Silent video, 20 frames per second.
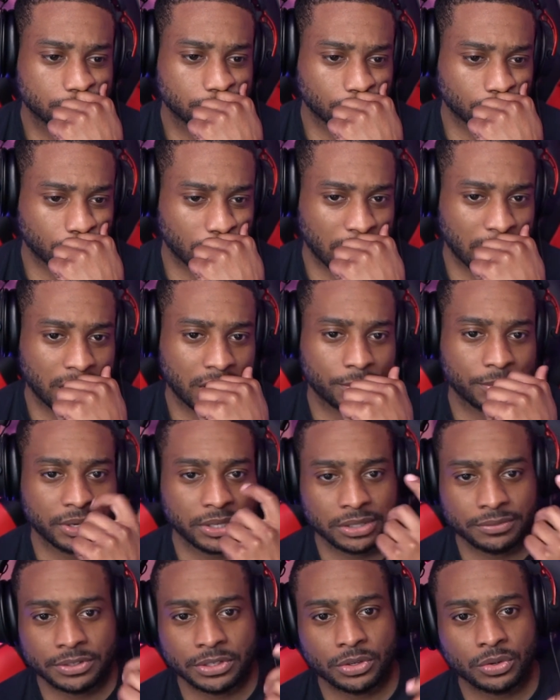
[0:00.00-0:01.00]
Mom
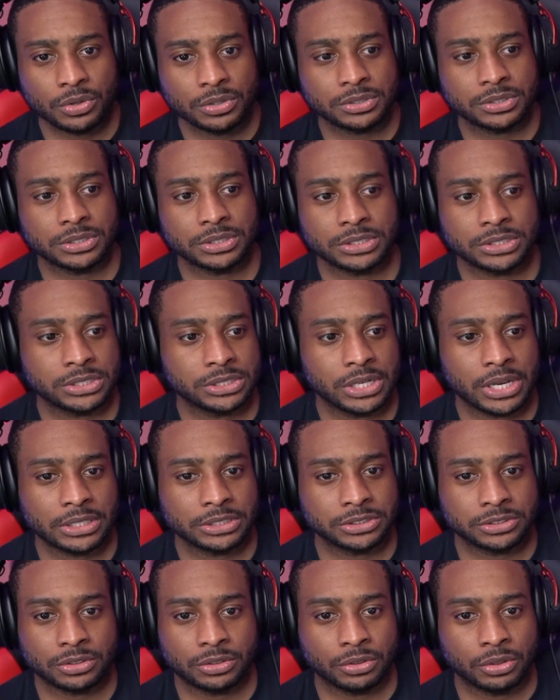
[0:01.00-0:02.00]
ain't even going to, is she not
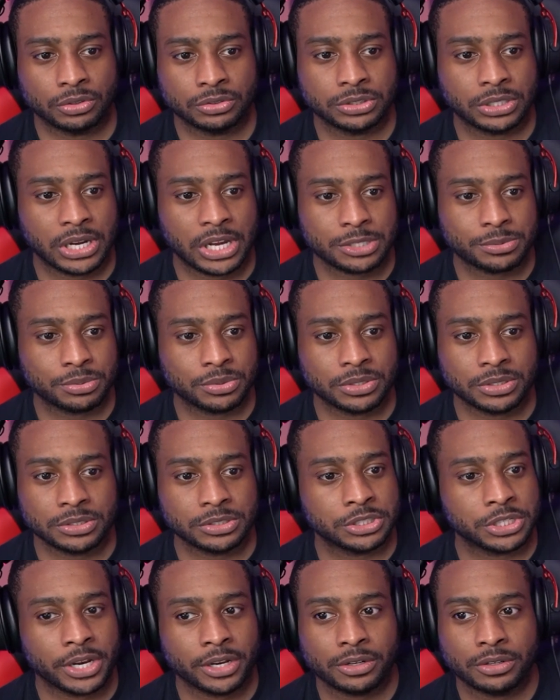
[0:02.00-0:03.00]
just gonna go to the hospital
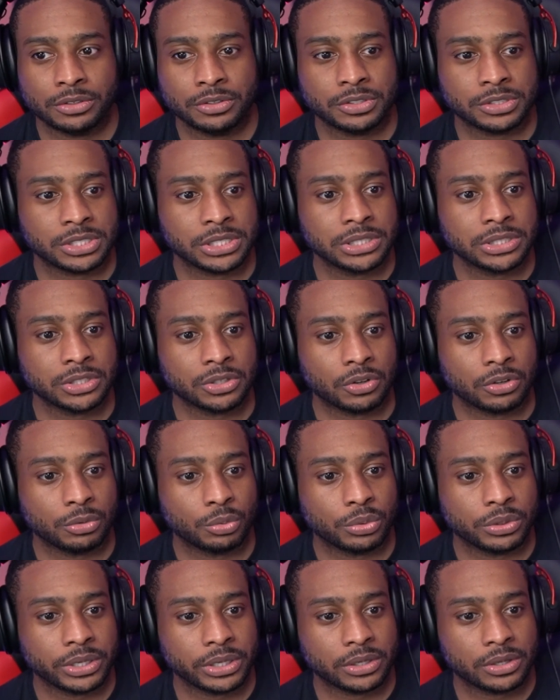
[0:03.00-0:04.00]
and check on her? Is he the only
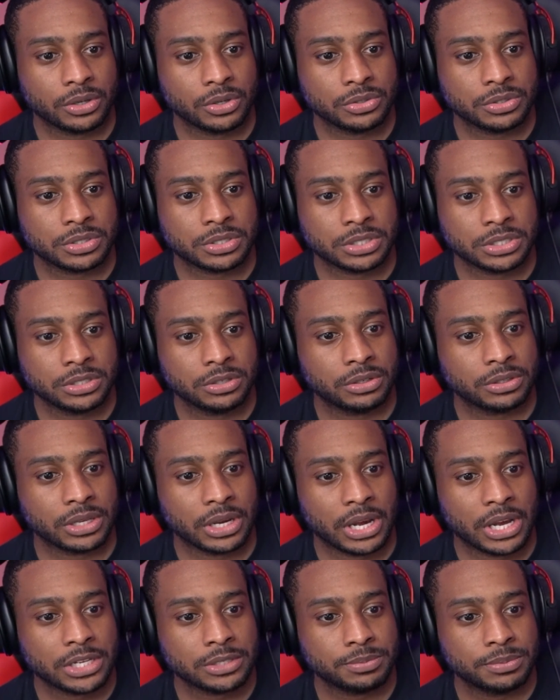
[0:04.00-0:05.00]
one that goes to see her at the
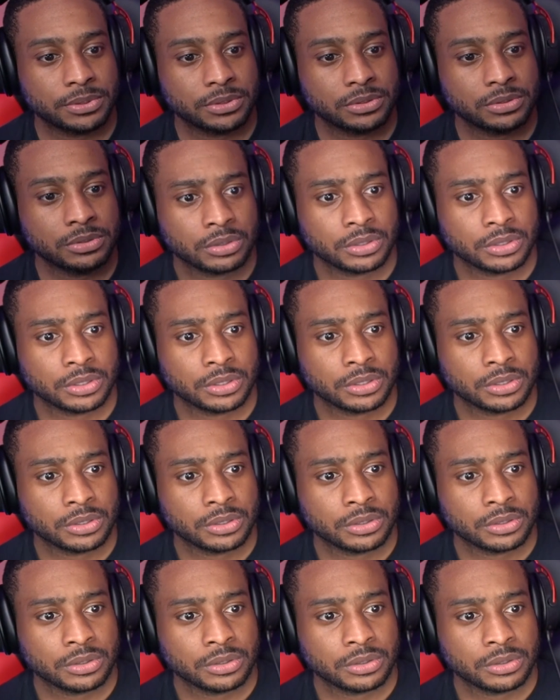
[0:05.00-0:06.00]
hospital?
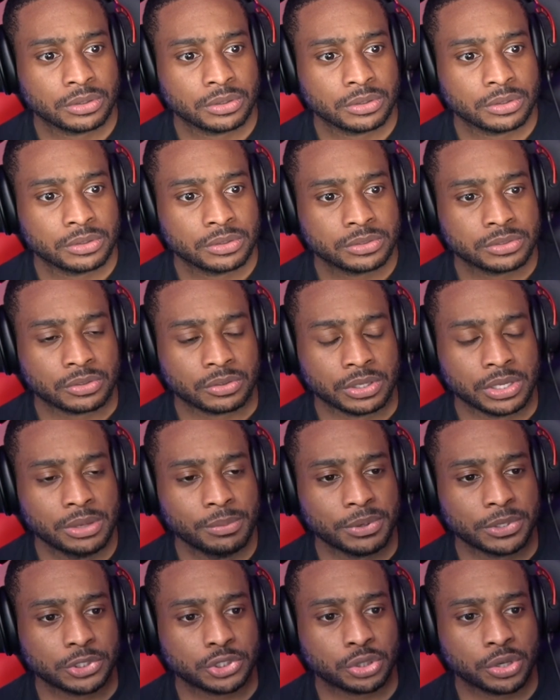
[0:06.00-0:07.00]
So he
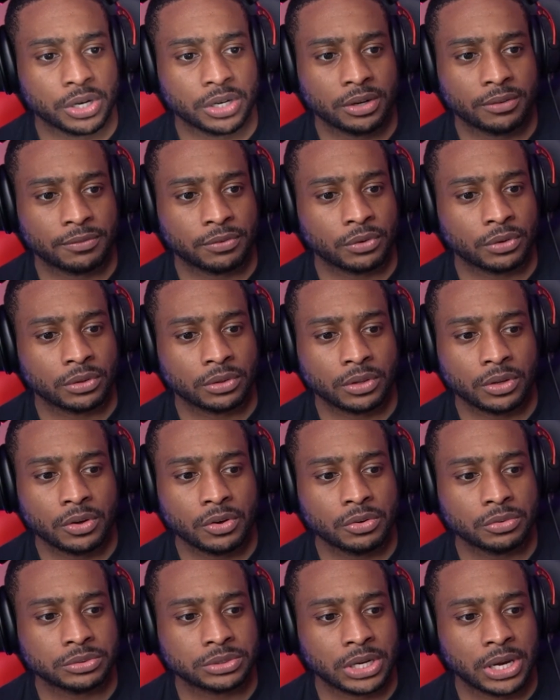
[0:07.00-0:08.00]
been training for a
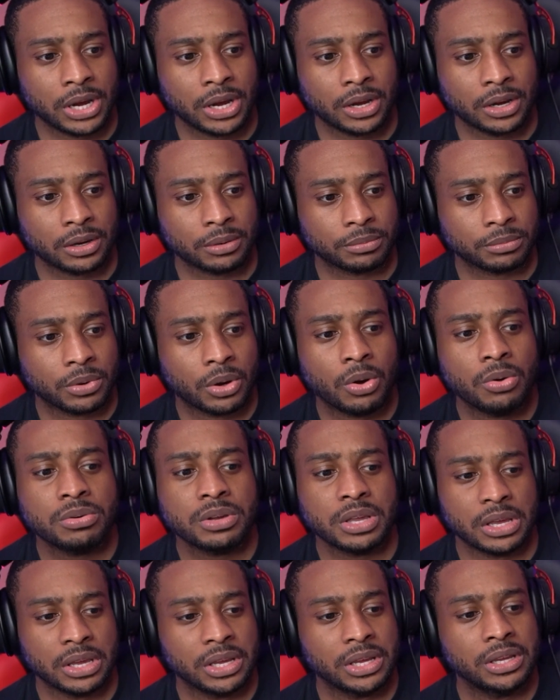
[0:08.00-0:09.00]
long time.
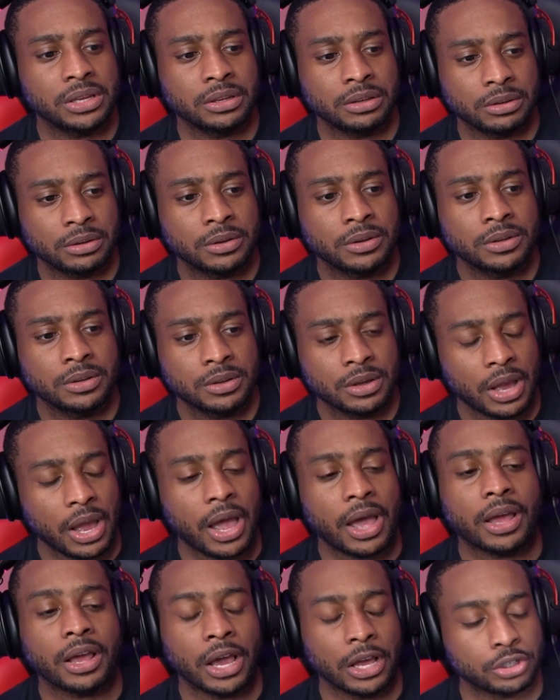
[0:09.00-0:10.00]
Okay.
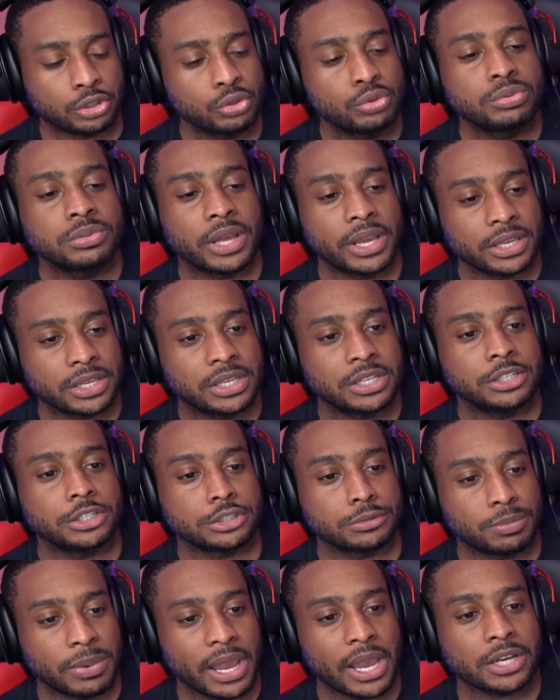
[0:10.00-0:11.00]
I, I do like getting
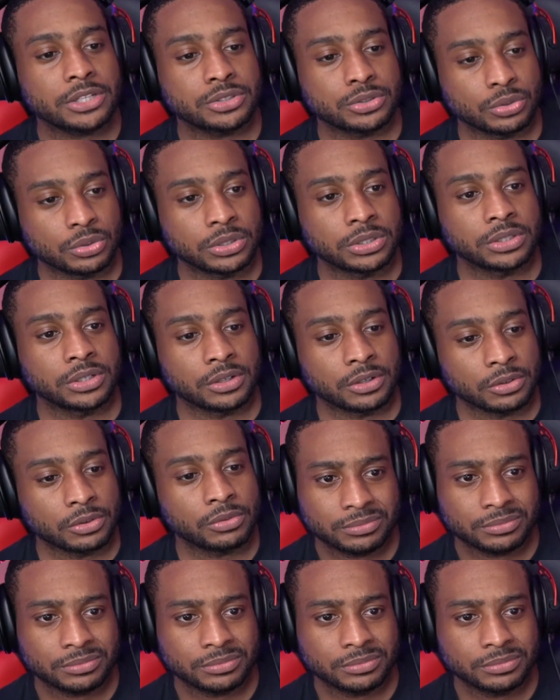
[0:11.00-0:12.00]
his backstory though.